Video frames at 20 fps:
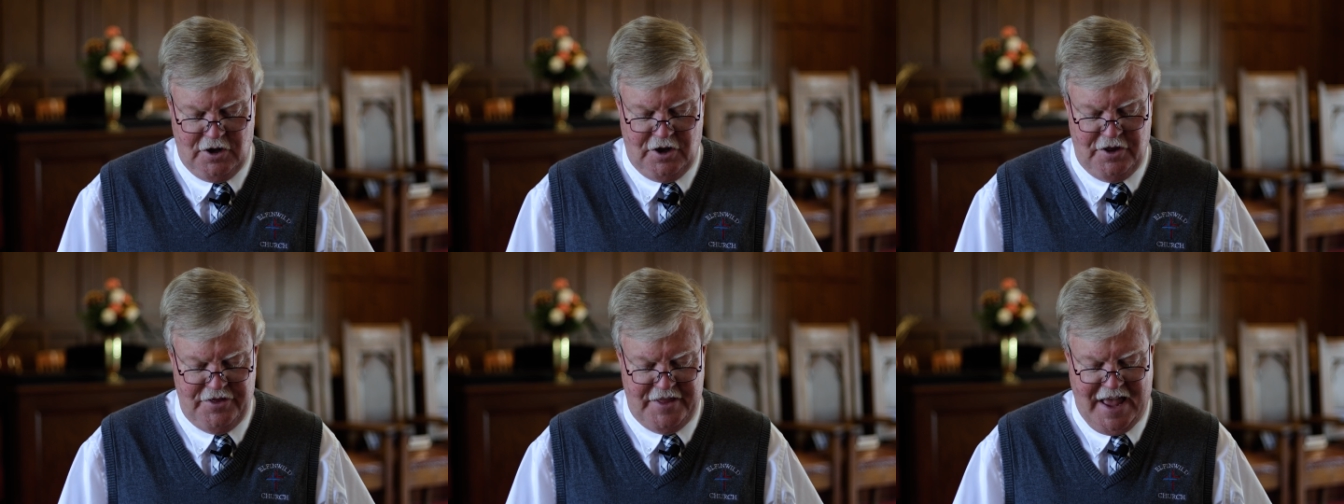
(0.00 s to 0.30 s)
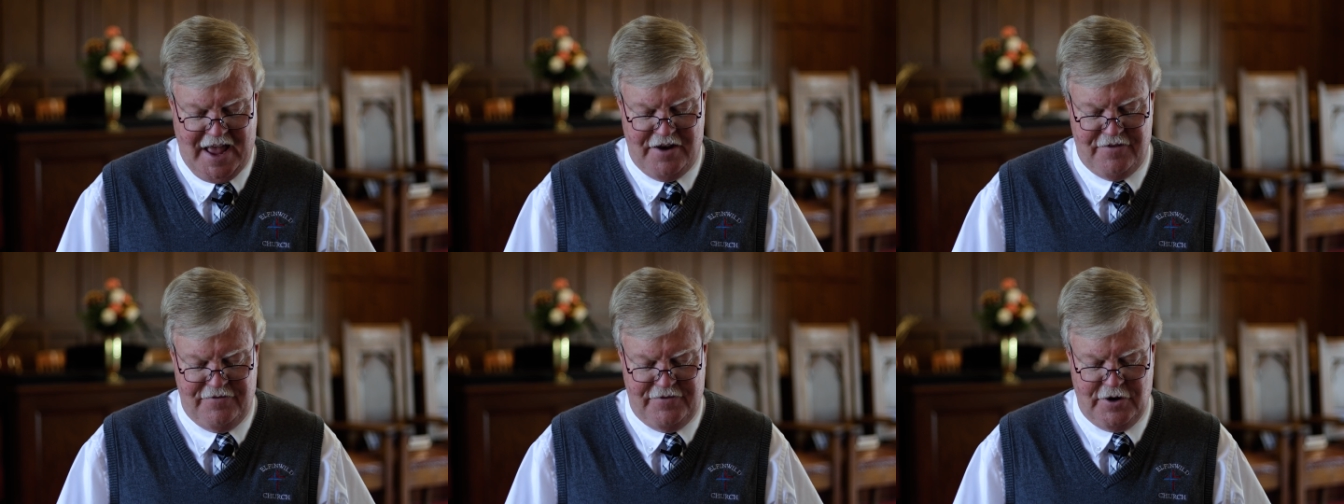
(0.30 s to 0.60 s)
On
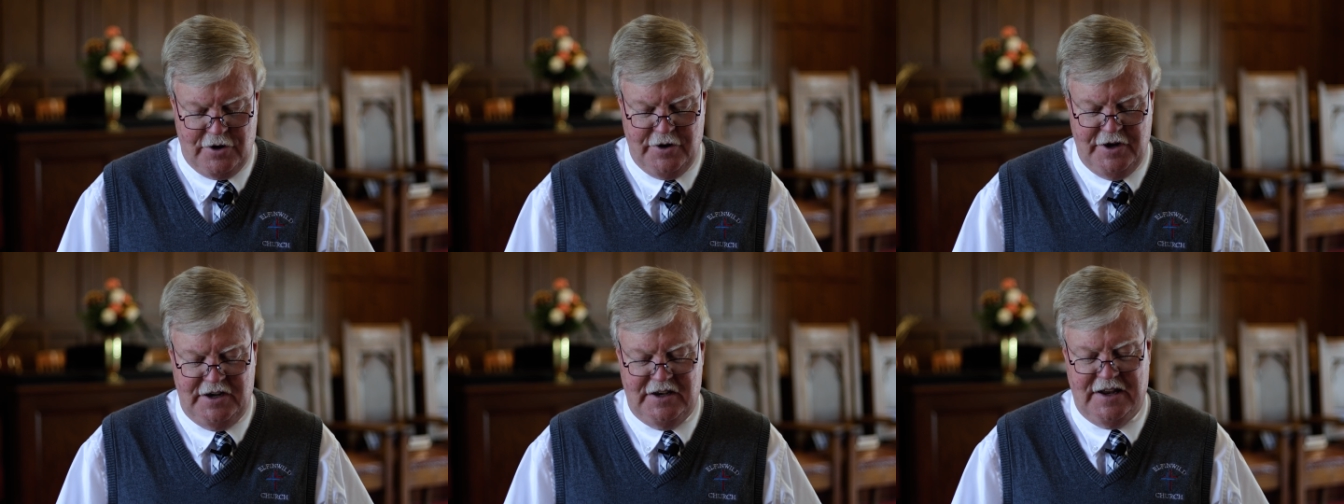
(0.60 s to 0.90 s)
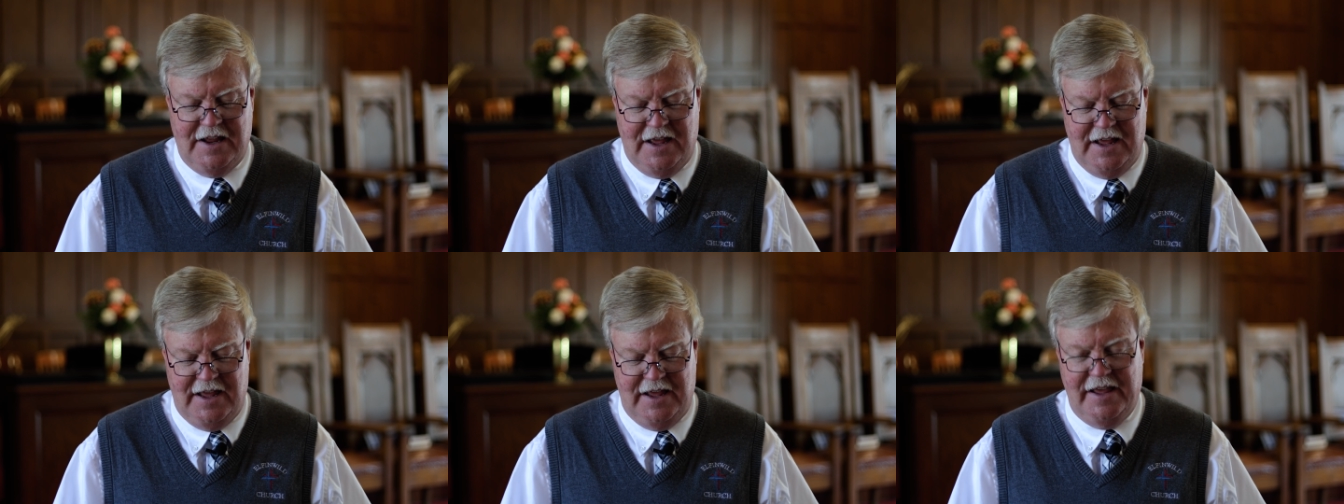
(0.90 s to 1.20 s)
that very
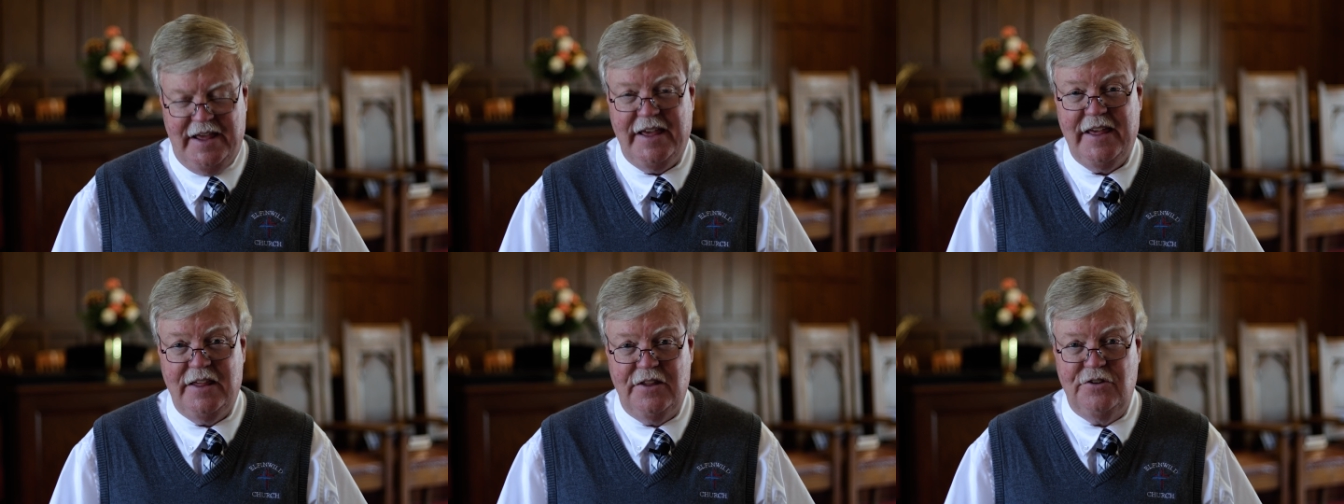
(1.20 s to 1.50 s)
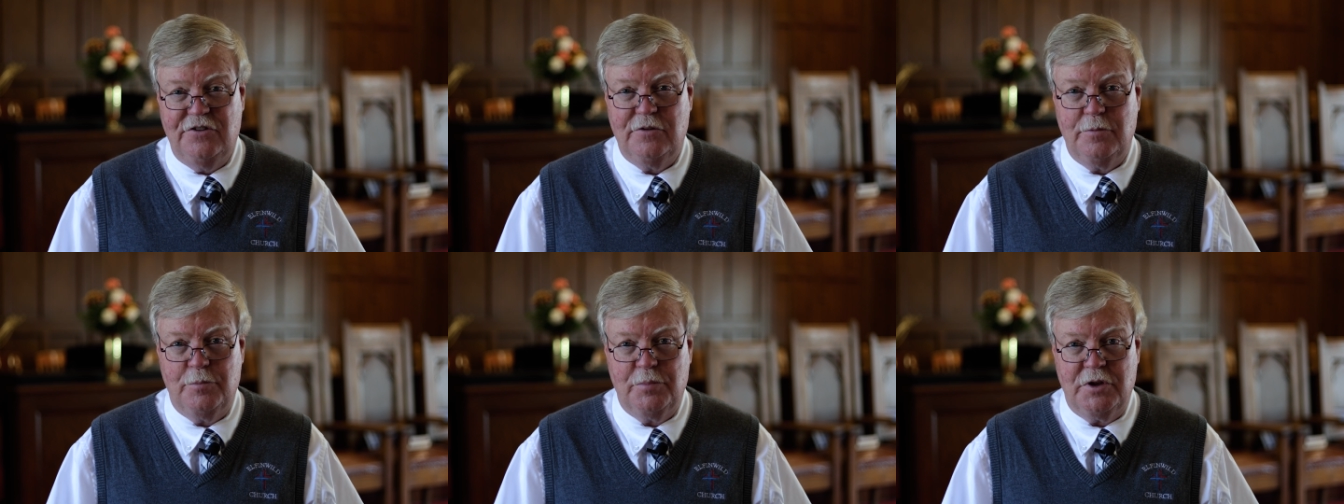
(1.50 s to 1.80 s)
day,
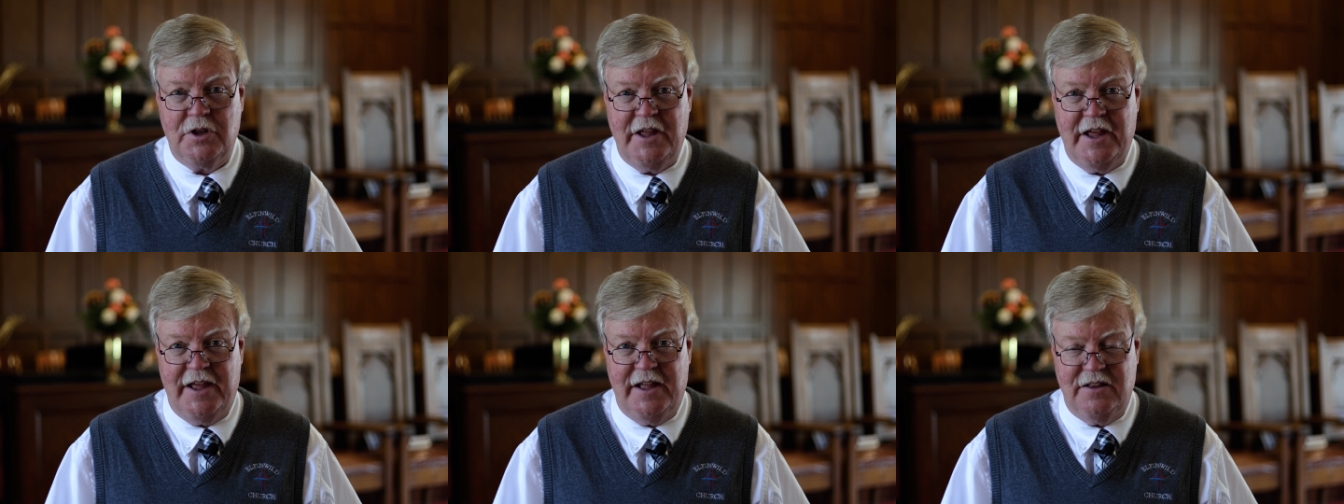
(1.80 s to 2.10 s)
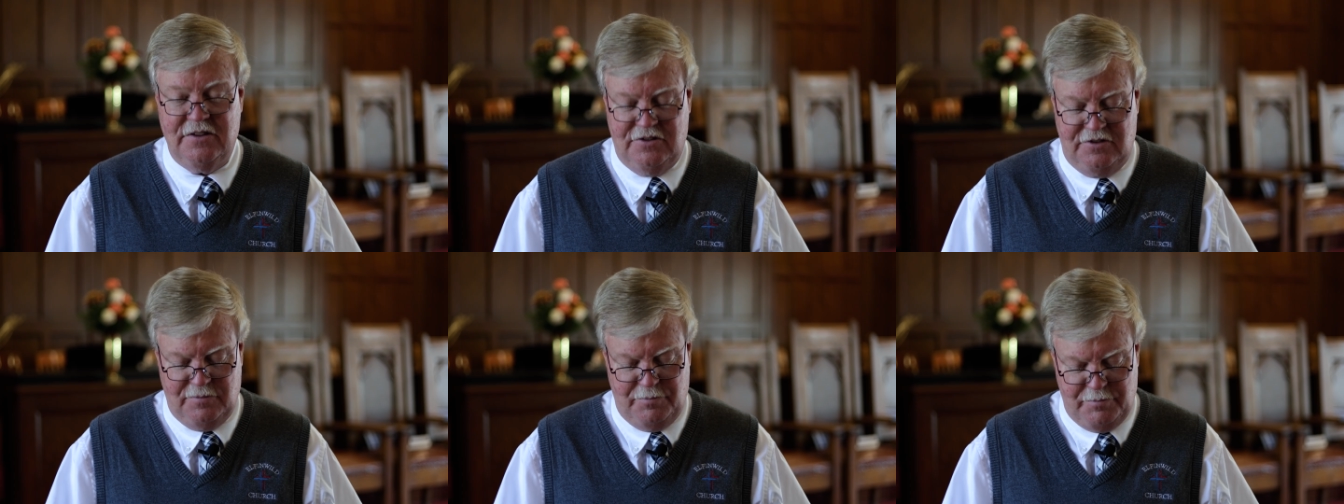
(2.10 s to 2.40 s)
his
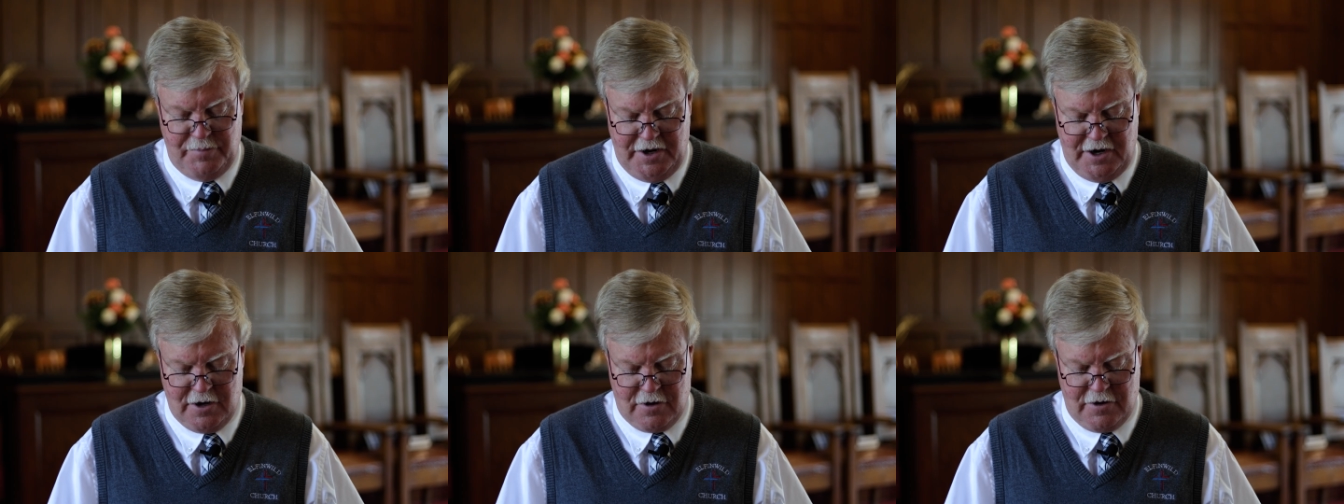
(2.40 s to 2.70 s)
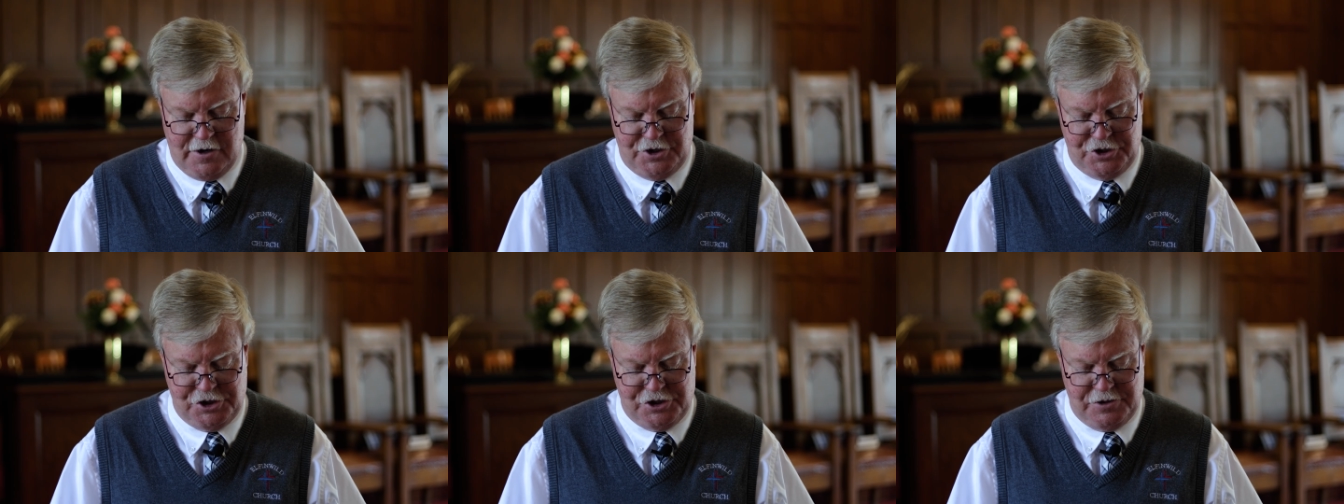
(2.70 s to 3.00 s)
plans
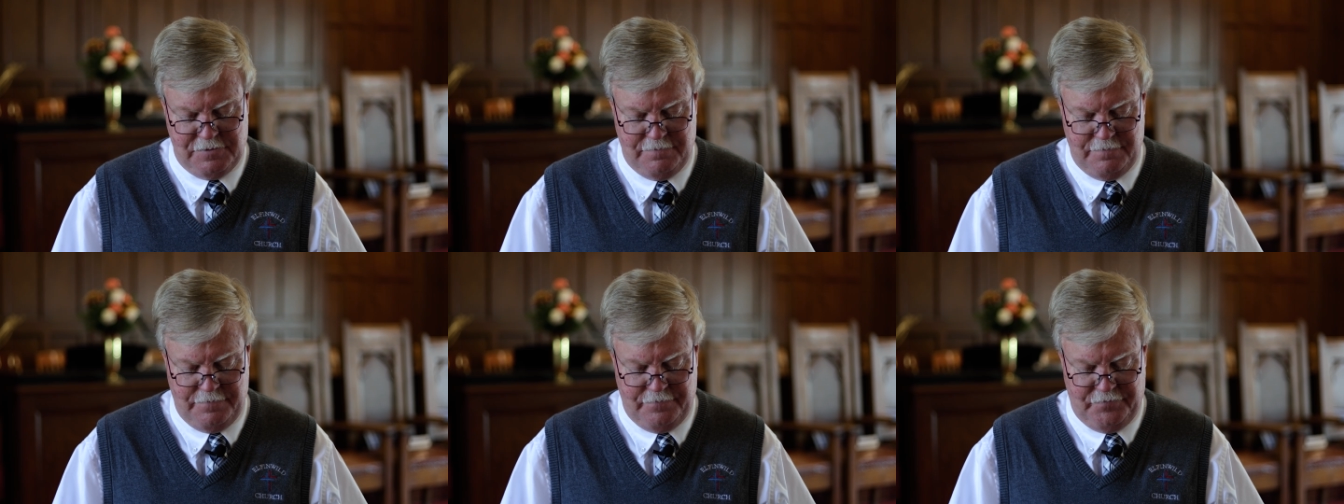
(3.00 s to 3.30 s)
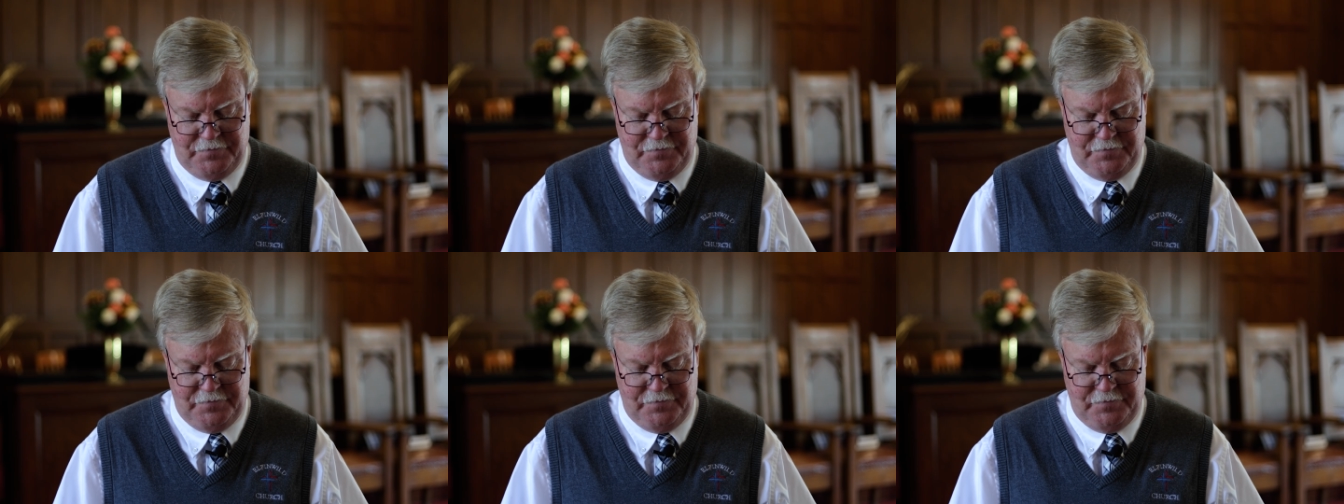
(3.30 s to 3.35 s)
perish.